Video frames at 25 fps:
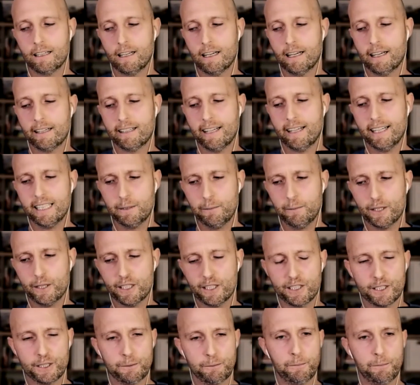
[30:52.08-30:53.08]
I'd like to put a
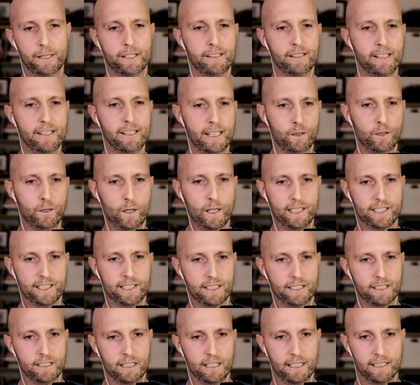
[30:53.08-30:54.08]
spin on that
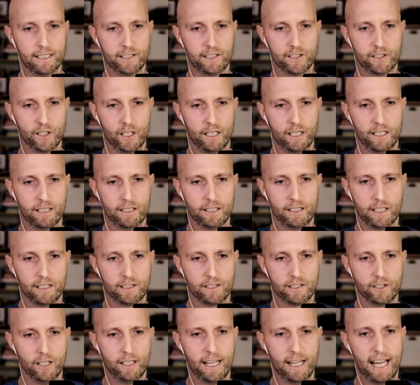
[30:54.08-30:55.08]
question, and it's not it's,
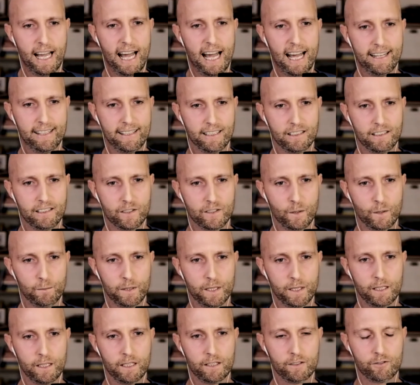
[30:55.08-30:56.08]
it's not adding
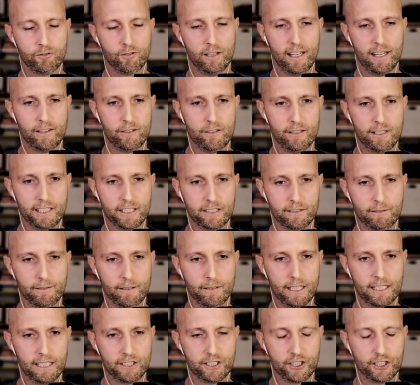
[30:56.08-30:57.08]
something. It's rather a,
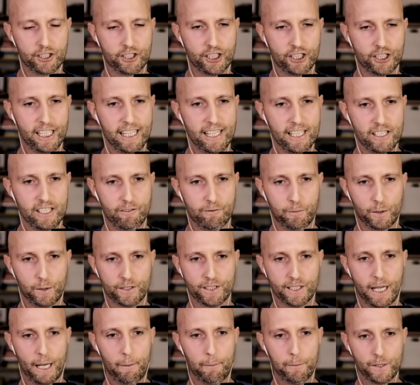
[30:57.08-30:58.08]
a change of
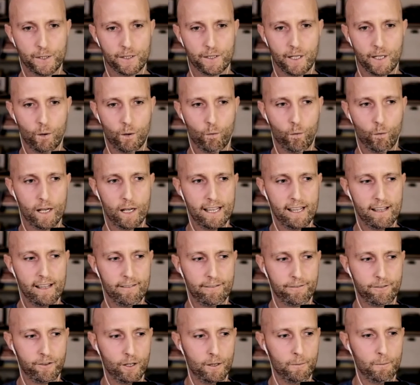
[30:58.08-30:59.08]
perception away
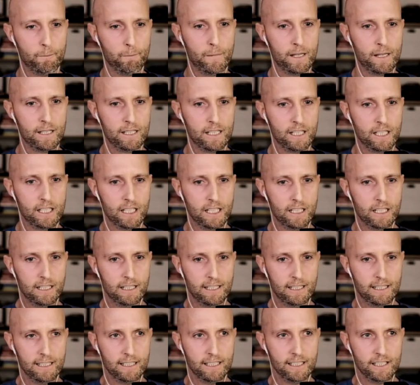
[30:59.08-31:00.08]
from
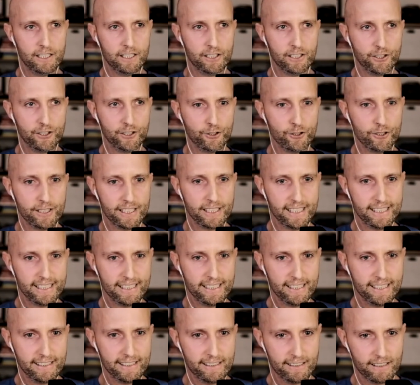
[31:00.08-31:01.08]
you
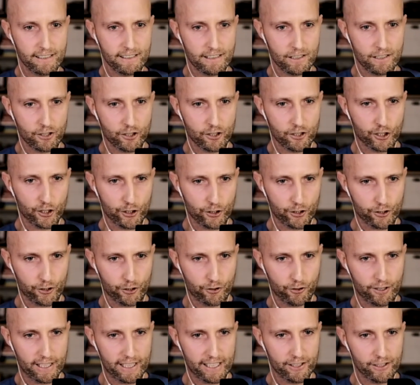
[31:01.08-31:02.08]
need good great.